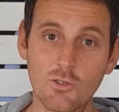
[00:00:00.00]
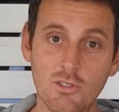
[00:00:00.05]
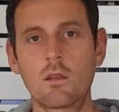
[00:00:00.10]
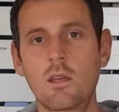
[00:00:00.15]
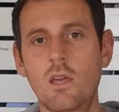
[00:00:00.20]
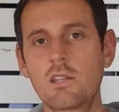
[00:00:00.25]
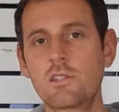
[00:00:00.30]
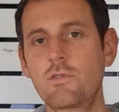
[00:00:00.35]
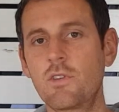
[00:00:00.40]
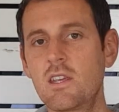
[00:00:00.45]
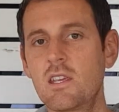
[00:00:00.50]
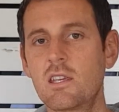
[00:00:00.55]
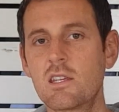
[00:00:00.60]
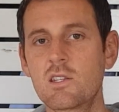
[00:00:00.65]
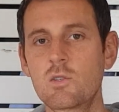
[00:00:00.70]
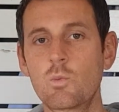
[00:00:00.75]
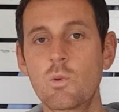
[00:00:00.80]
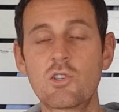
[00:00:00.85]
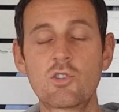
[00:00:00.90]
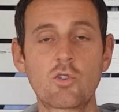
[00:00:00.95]
As
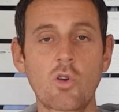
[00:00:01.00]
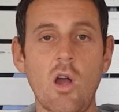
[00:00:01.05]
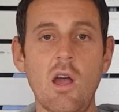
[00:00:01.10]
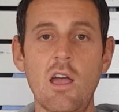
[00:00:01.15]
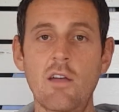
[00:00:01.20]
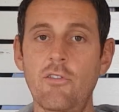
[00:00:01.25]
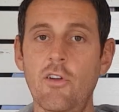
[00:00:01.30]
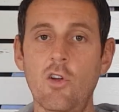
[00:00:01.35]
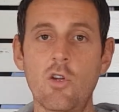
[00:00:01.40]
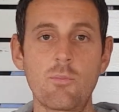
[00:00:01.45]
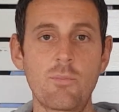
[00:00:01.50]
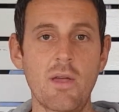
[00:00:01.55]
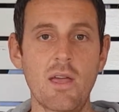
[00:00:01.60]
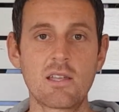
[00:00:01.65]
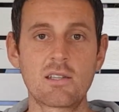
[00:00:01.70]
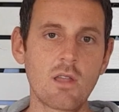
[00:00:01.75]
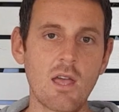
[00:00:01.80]
vegans, we try our very best.